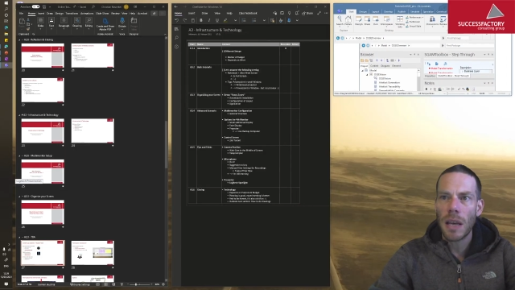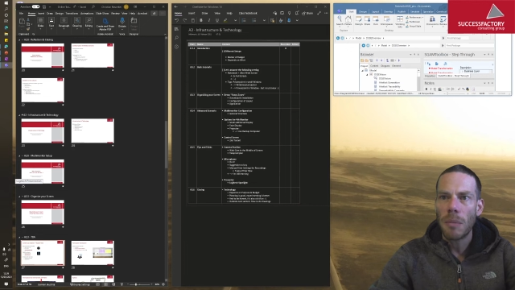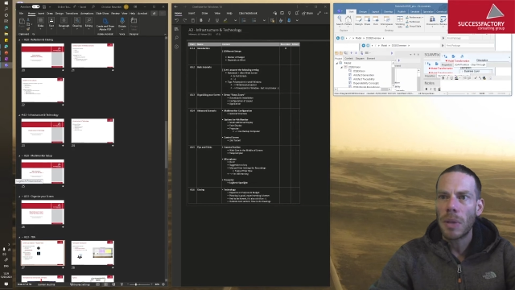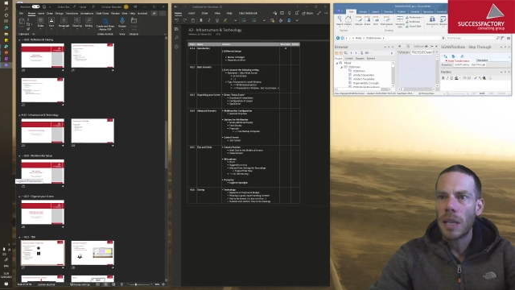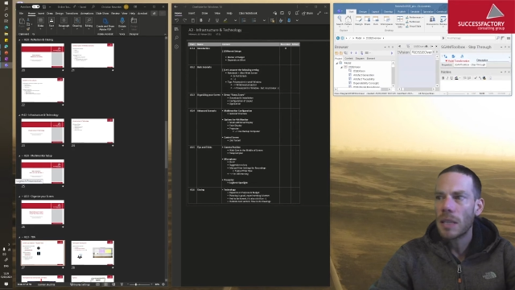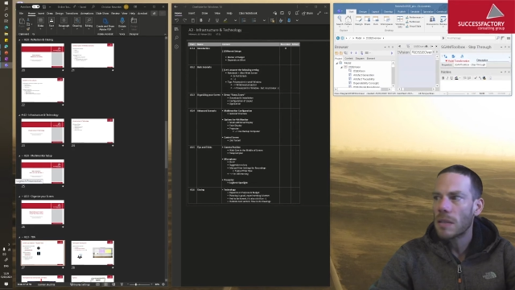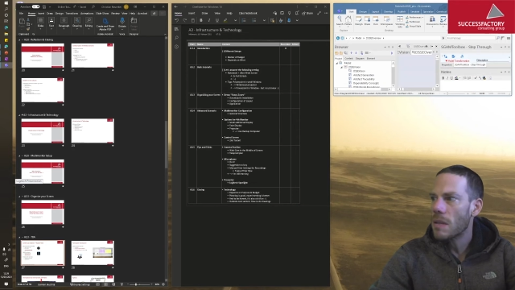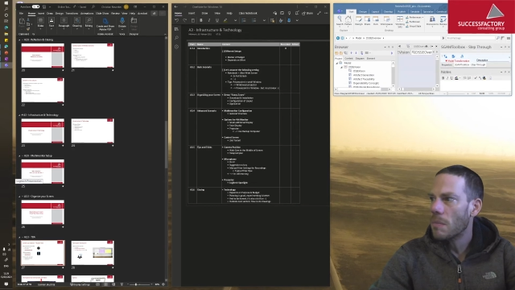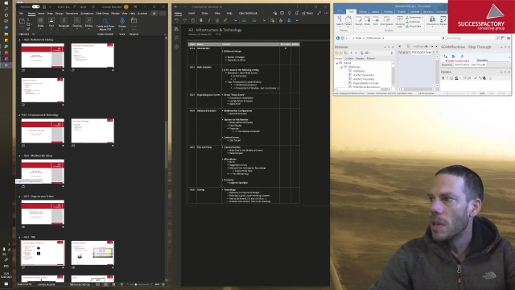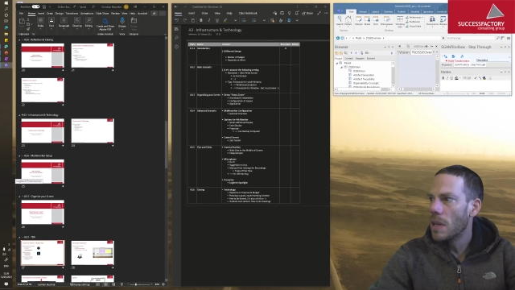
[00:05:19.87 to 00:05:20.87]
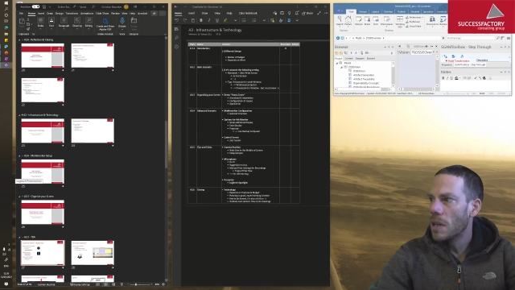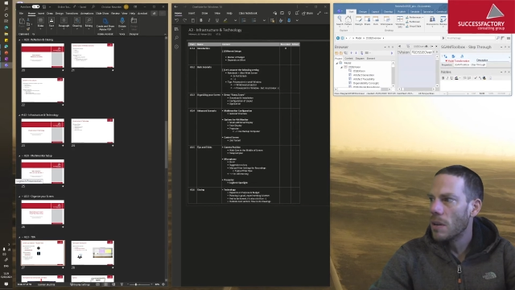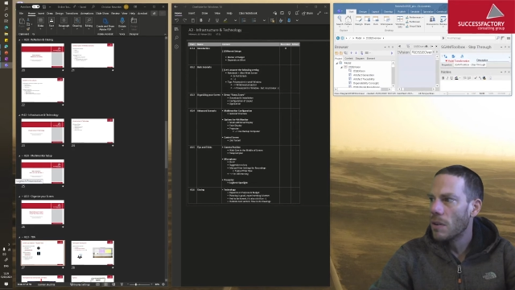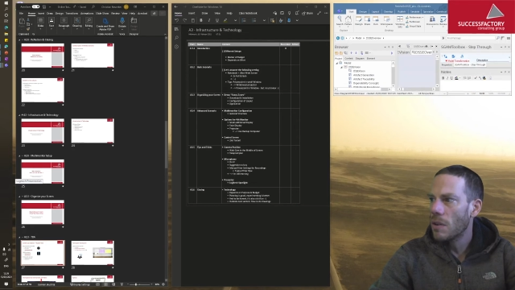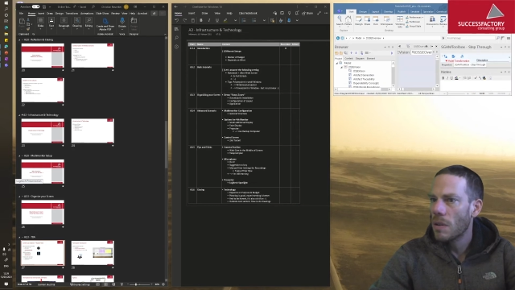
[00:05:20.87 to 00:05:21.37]
place them
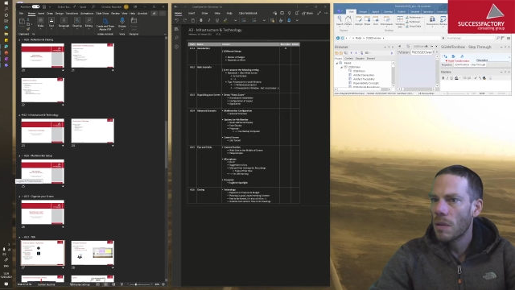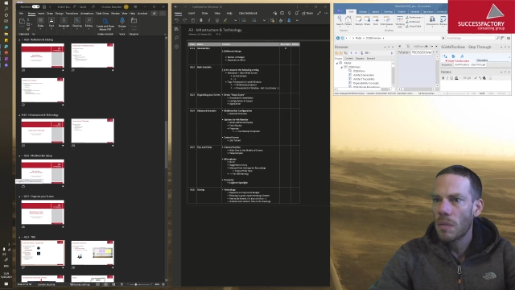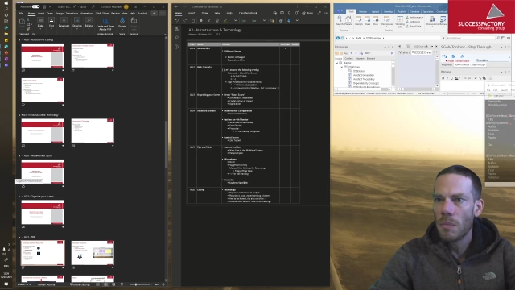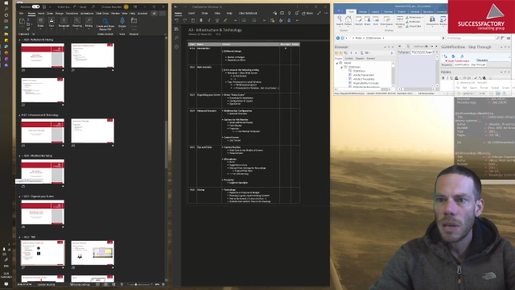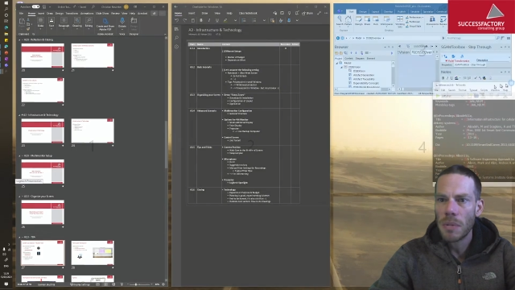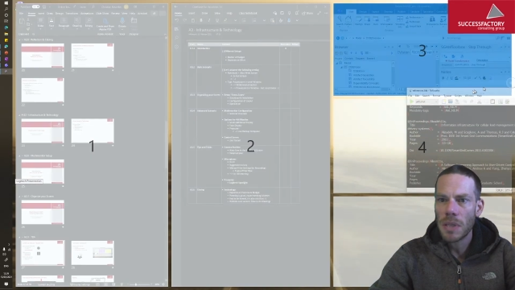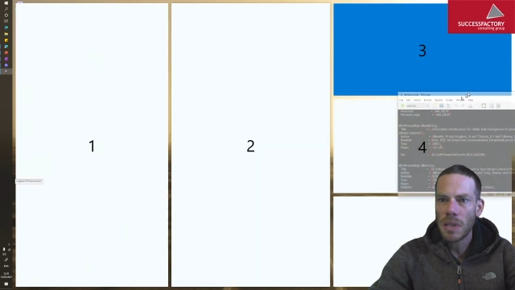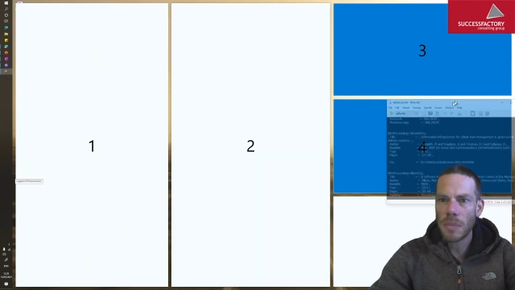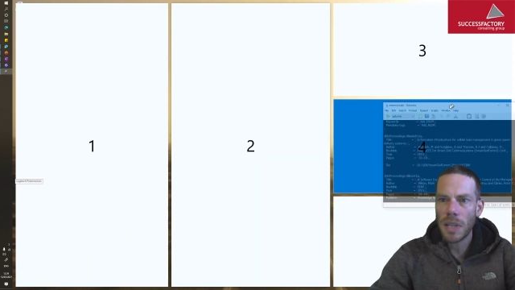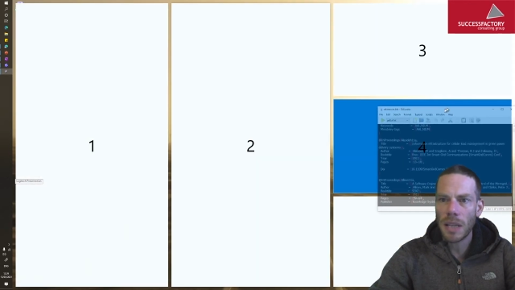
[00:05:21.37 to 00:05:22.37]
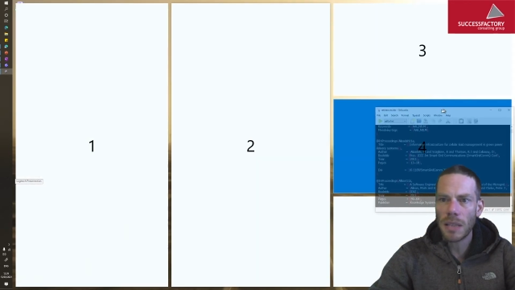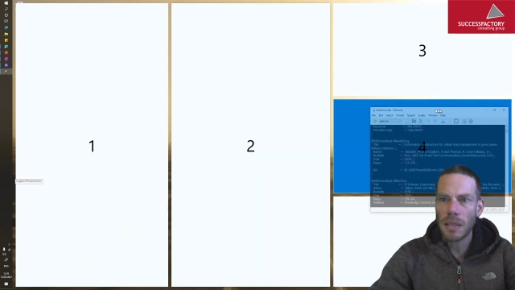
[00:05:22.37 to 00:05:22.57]
here, maybe some text